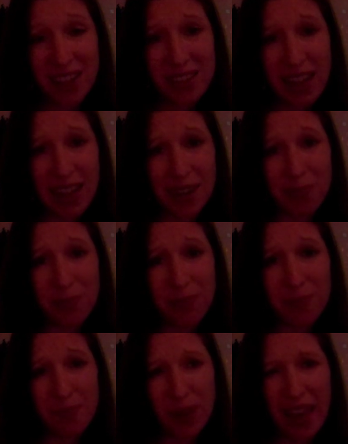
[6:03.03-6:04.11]
That said,
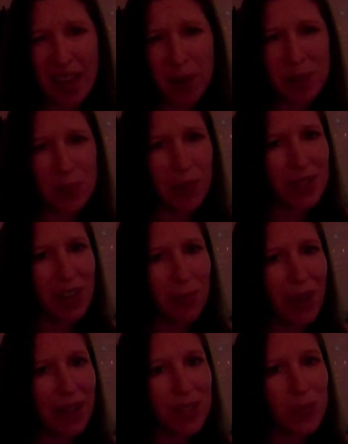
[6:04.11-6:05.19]
Cam is based on
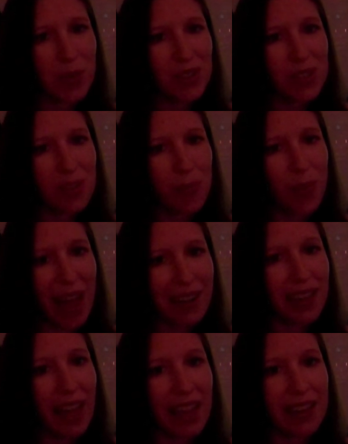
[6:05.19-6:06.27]
my husband, so the bad
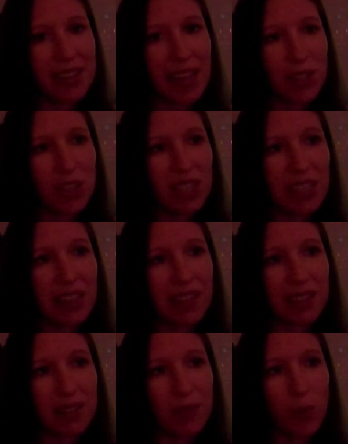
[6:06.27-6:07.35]
guy is actually
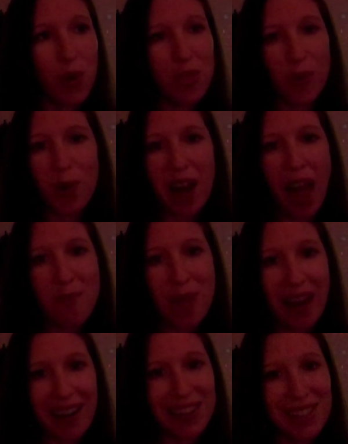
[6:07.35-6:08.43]
the one I'm
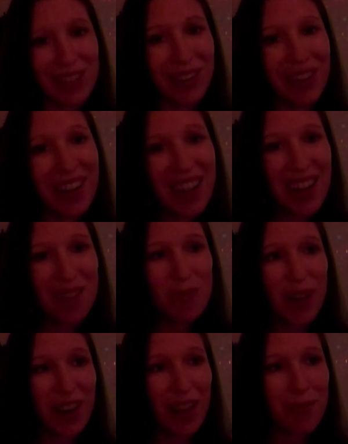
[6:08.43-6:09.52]
married to,
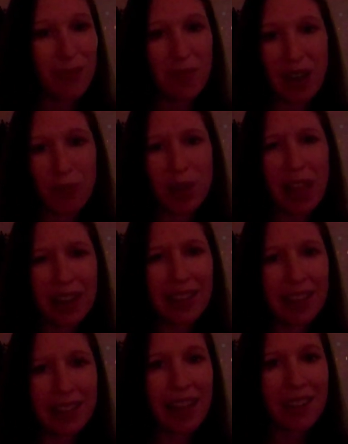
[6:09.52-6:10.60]
but we like it
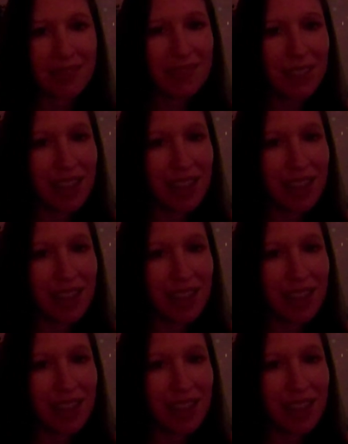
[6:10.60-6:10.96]
like that.